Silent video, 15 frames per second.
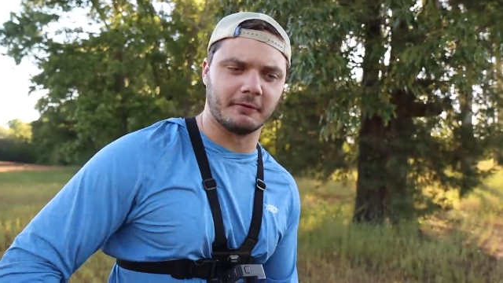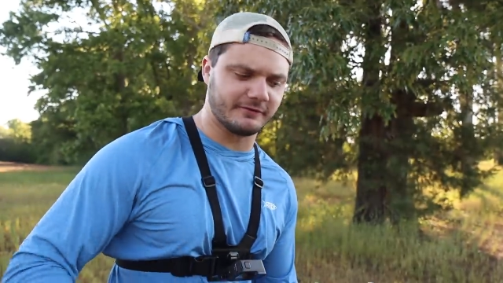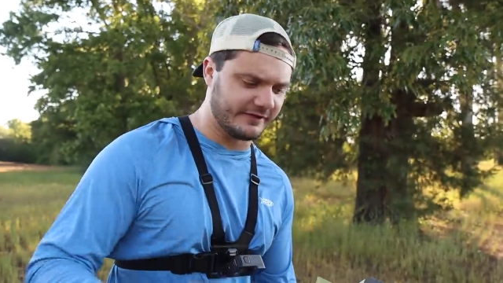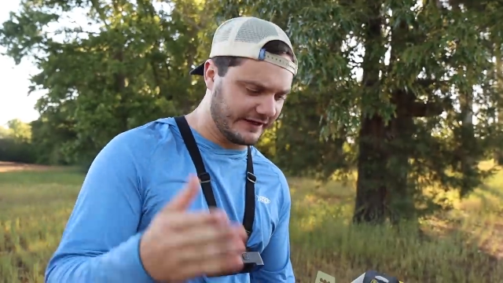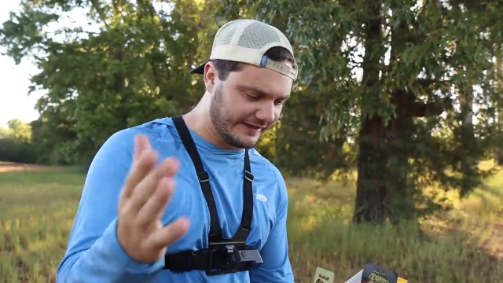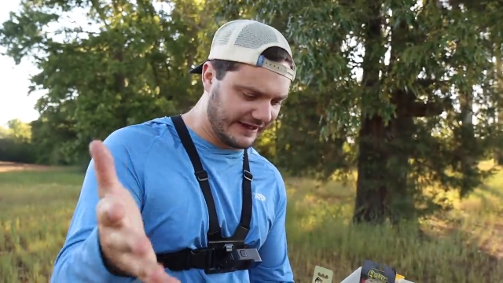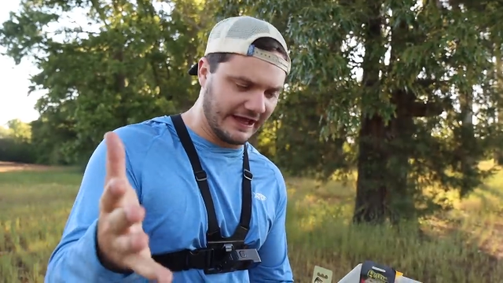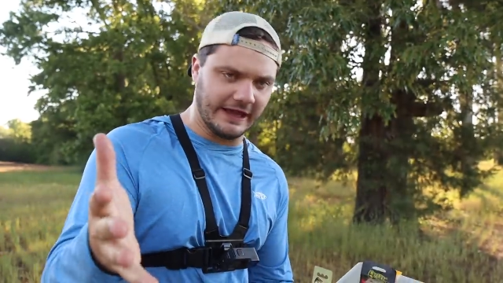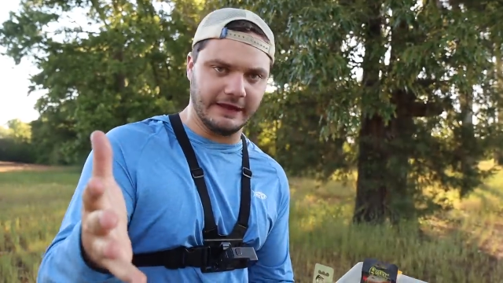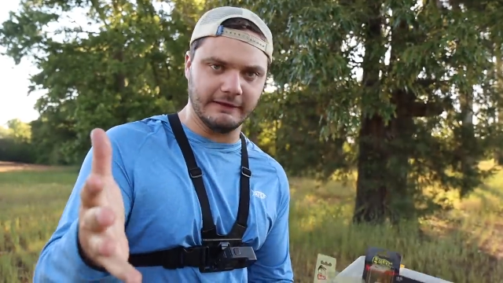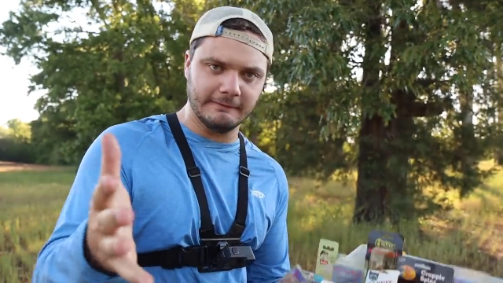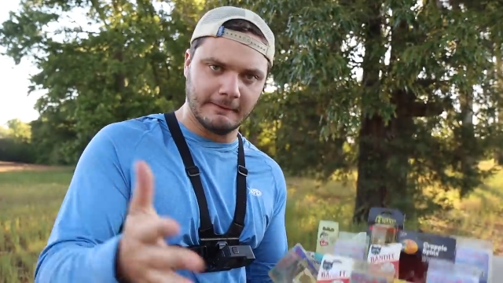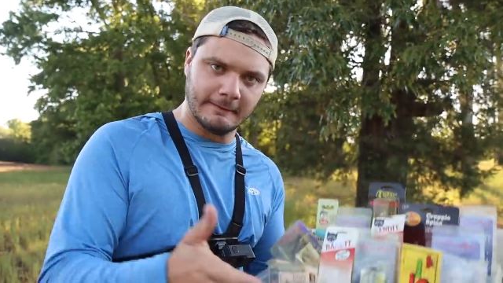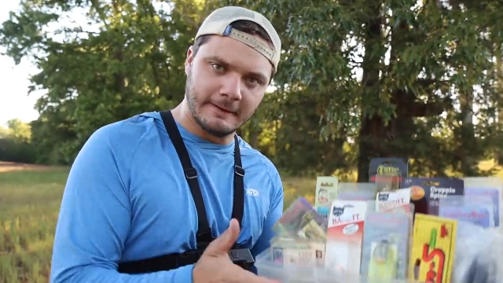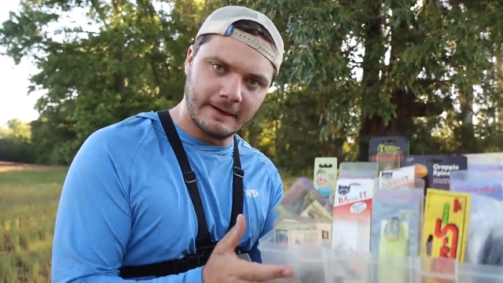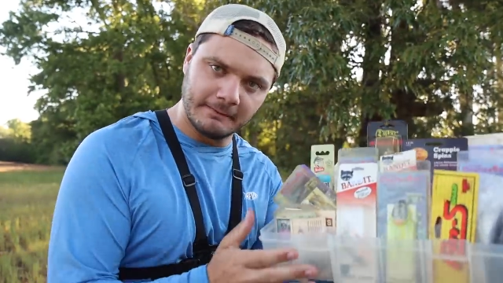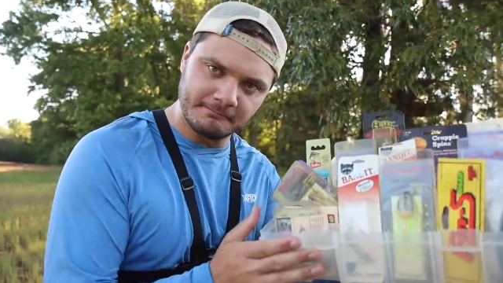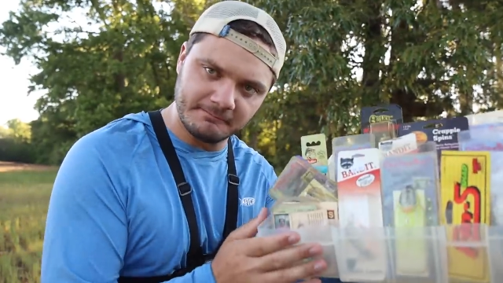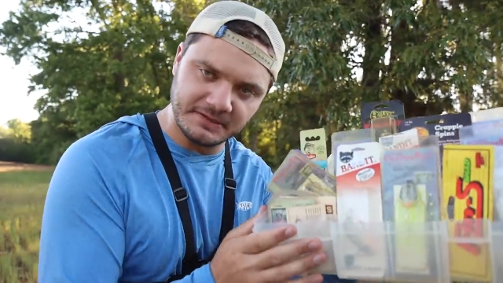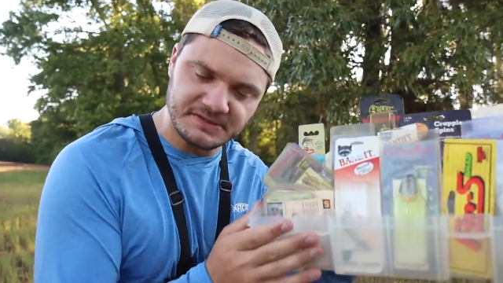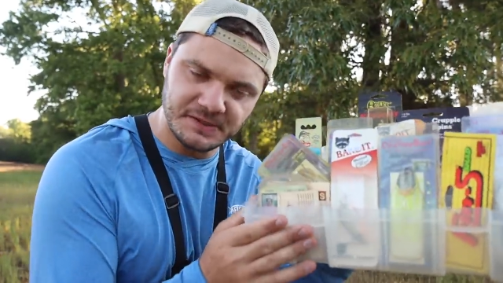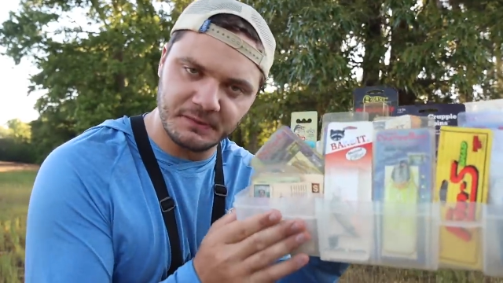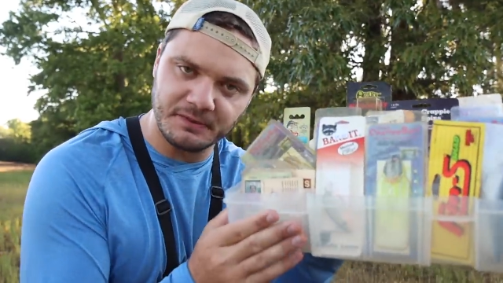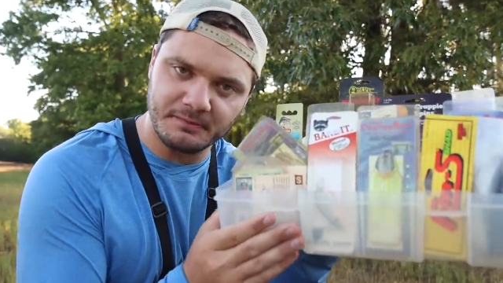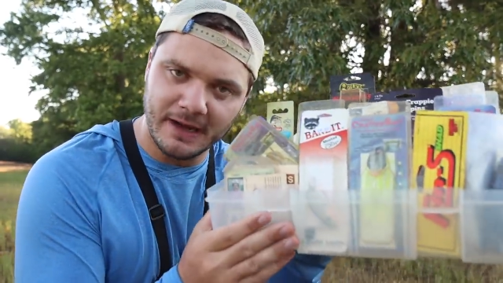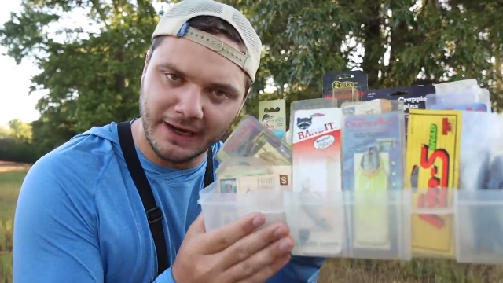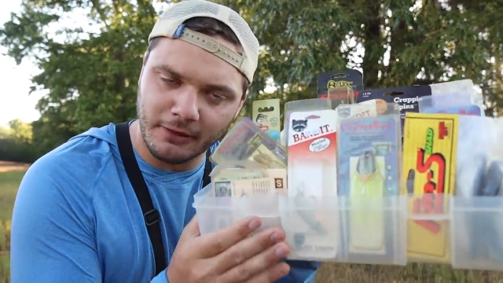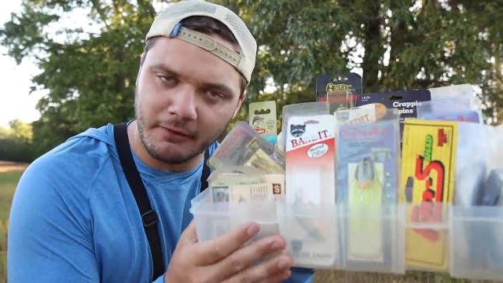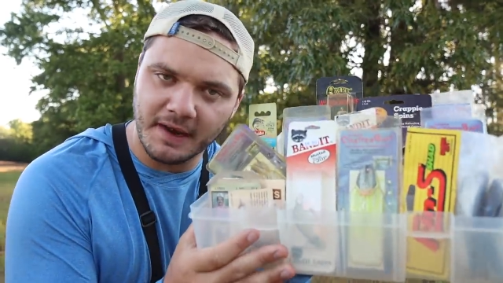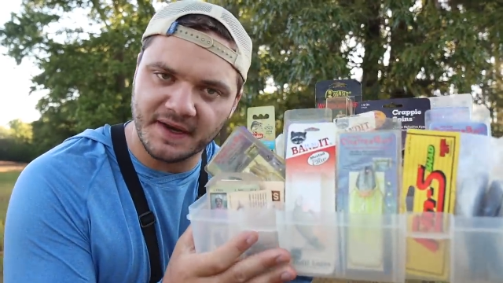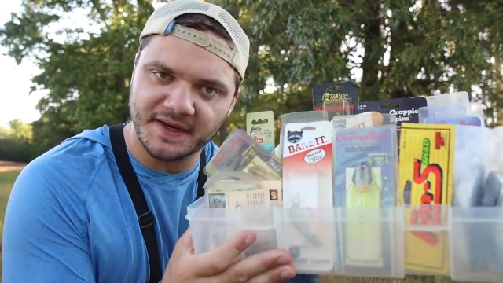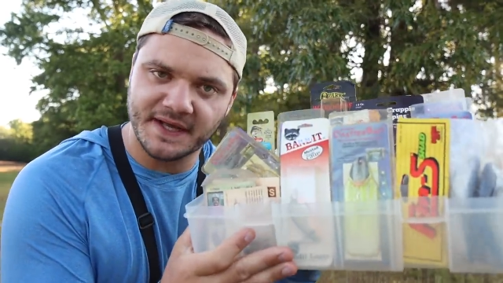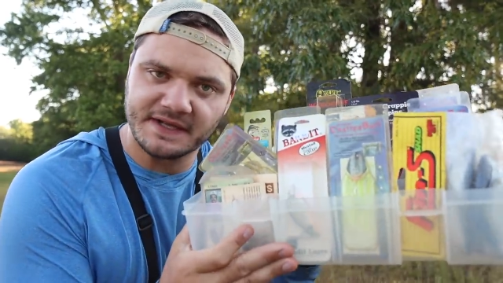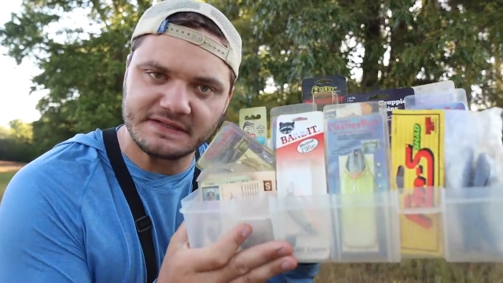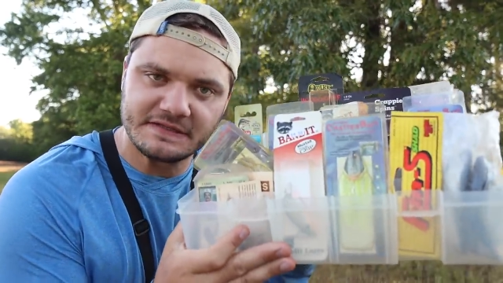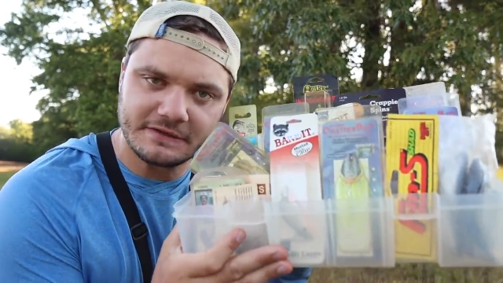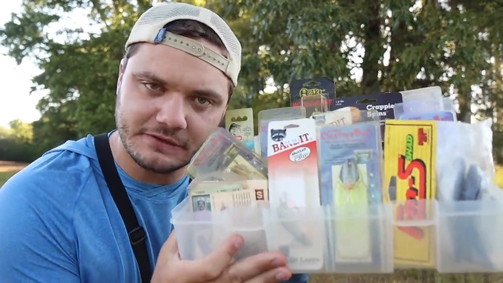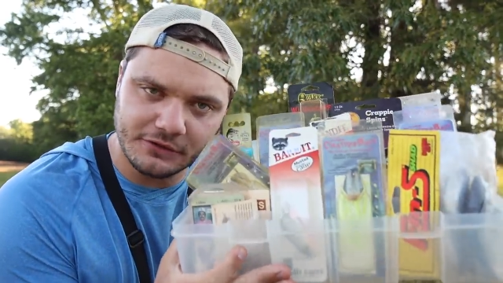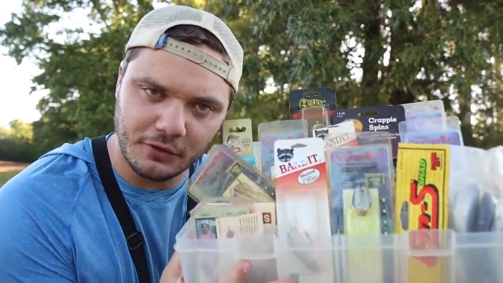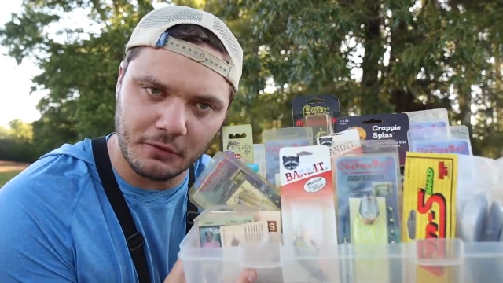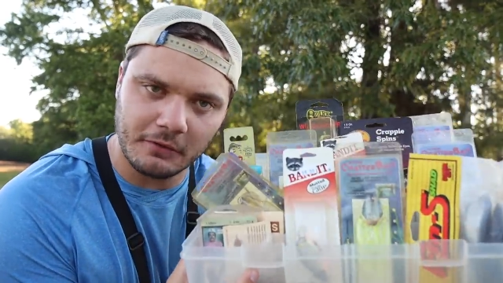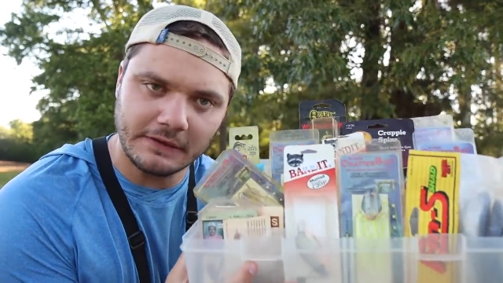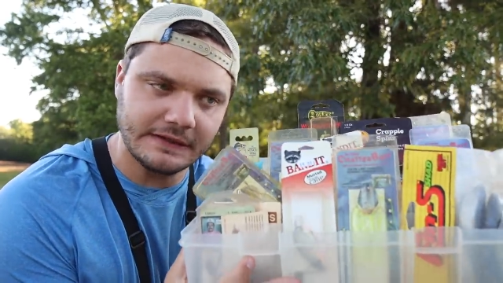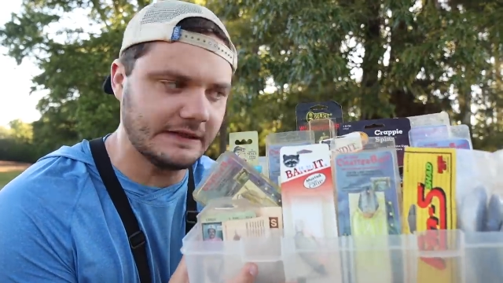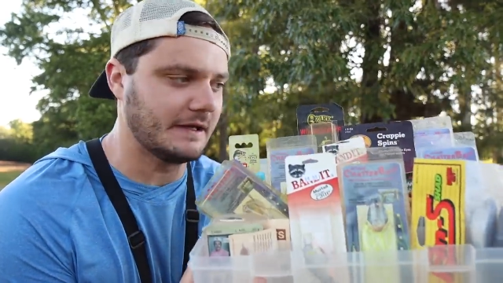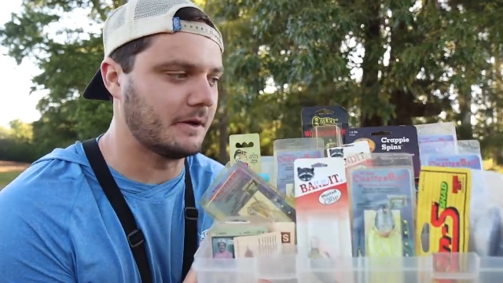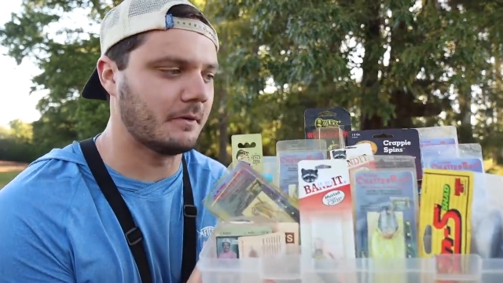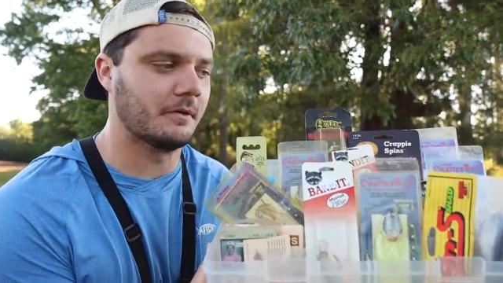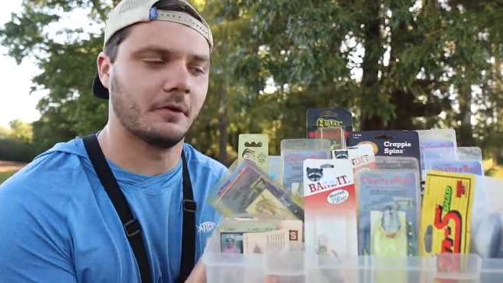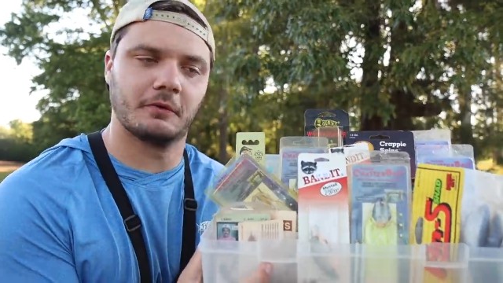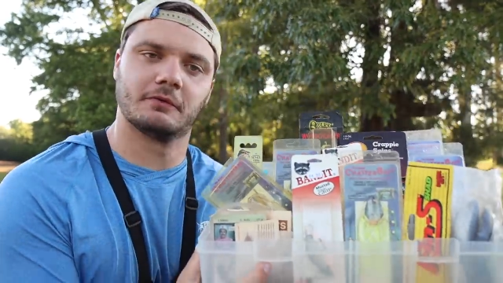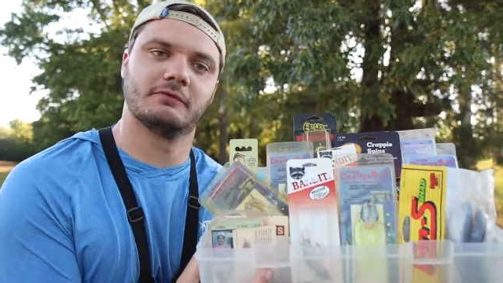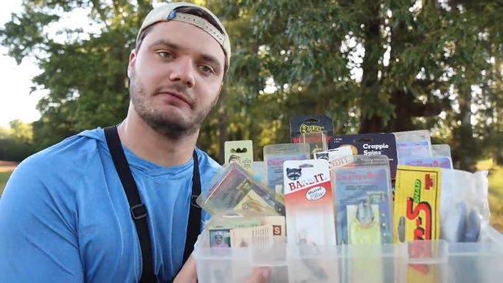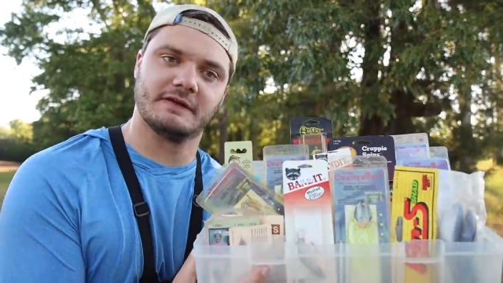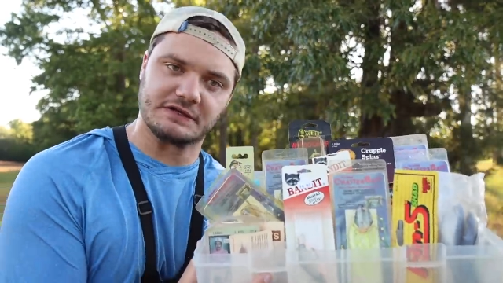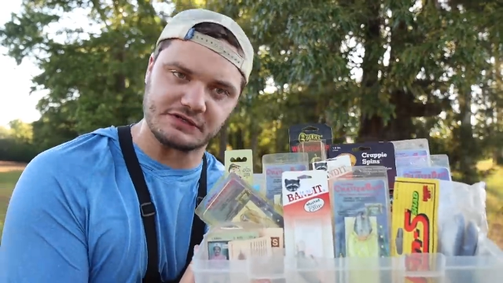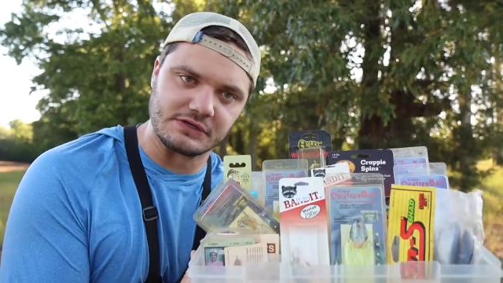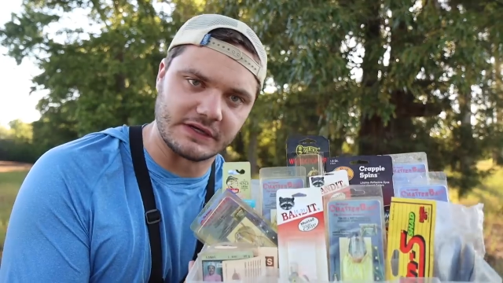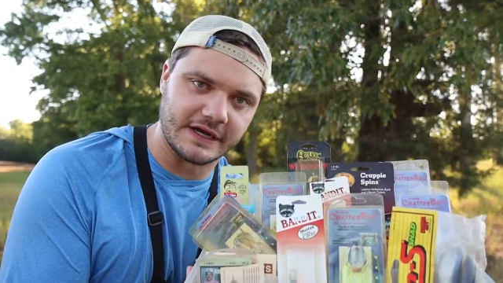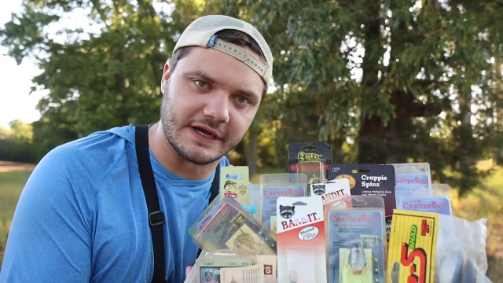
Today, I'm fishing with my granddad's 30-year-old fishing